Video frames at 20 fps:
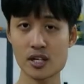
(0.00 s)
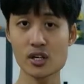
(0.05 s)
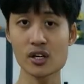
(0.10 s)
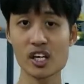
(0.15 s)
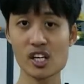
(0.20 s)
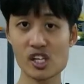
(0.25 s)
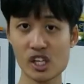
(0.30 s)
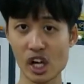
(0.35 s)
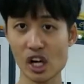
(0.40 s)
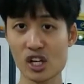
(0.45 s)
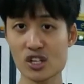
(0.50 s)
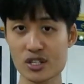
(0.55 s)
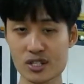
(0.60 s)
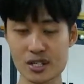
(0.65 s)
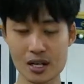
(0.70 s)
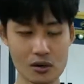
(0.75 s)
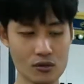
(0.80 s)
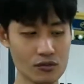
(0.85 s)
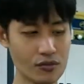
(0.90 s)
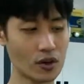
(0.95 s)
you can change the
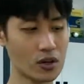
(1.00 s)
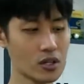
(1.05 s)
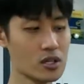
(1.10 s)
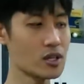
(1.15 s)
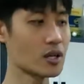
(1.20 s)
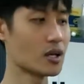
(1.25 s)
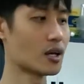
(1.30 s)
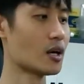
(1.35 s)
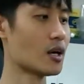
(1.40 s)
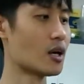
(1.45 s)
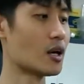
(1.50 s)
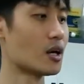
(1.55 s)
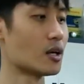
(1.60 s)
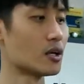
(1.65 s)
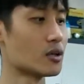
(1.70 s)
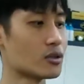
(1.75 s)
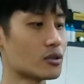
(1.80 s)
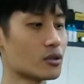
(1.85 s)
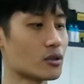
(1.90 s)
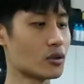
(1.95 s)
sound font.
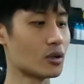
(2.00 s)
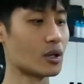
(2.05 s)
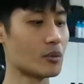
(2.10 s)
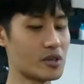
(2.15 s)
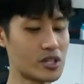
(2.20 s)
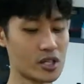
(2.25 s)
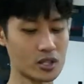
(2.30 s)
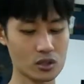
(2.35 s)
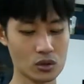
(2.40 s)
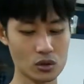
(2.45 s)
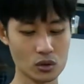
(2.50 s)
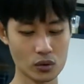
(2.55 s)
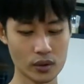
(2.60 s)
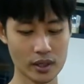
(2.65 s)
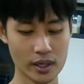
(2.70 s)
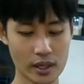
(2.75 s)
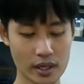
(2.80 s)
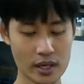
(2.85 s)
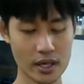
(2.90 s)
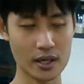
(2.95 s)
So let me just go
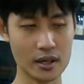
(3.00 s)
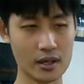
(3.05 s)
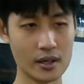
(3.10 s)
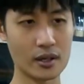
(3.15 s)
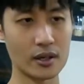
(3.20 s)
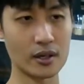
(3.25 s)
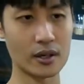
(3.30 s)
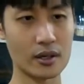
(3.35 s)
ahead and...